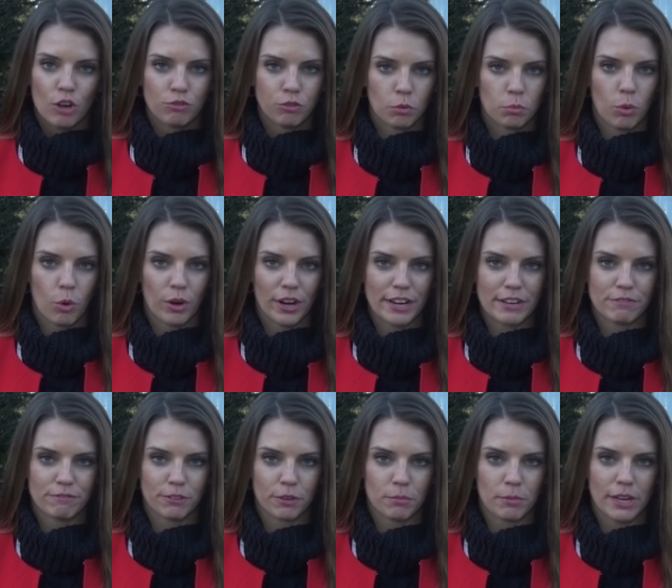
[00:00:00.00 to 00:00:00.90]
For more
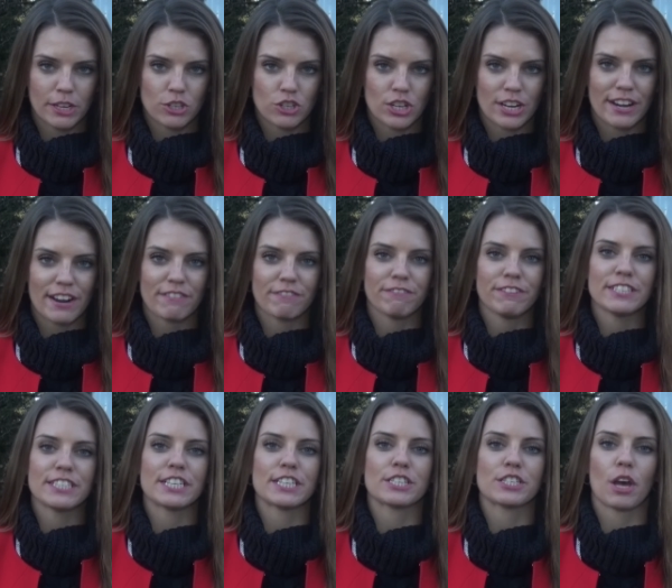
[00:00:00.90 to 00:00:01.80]
information,
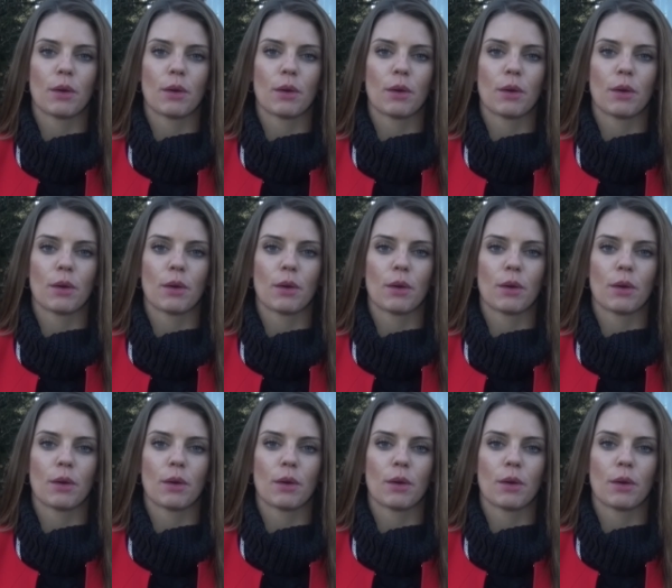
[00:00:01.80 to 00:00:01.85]
visit